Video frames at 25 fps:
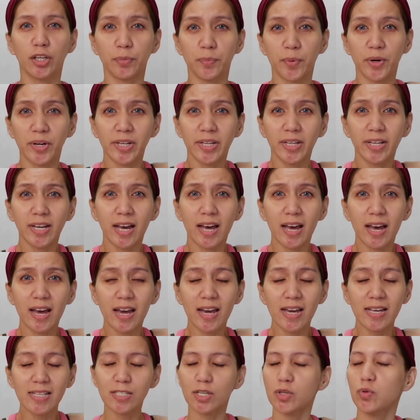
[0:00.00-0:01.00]
Good morning
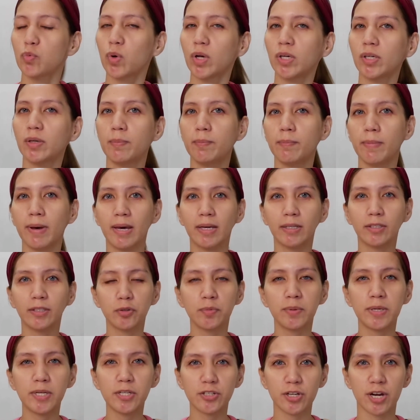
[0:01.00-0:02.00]
guys and welcome
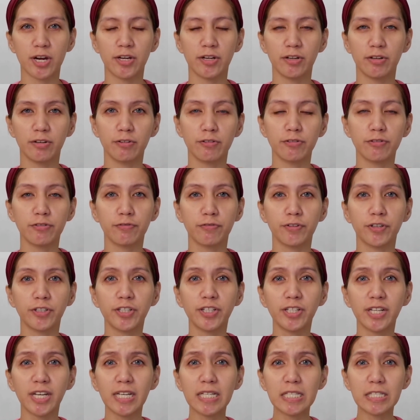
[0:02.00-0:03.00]
back to my channel. So
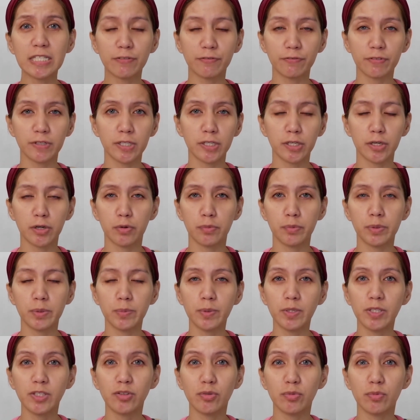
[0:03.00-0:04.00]
for today's video,
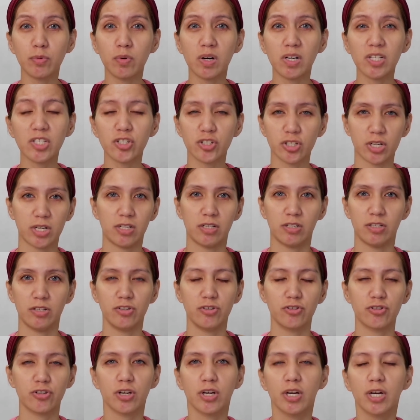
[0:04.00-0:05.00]
we will do a
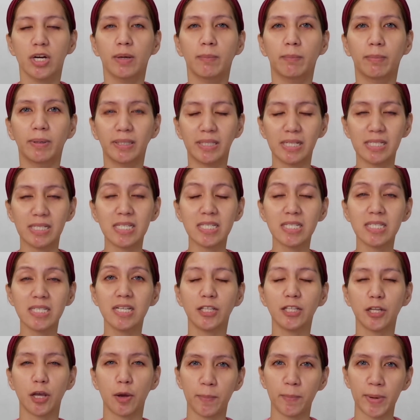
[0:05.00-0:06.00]
challenge, but this is
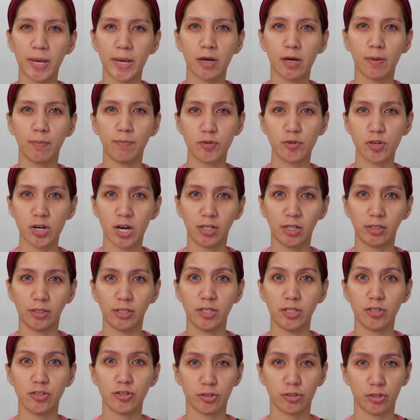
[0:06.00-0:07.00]
not a makeup
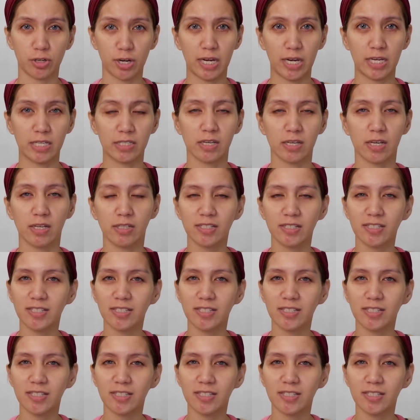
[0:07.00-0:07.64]
challenge guys.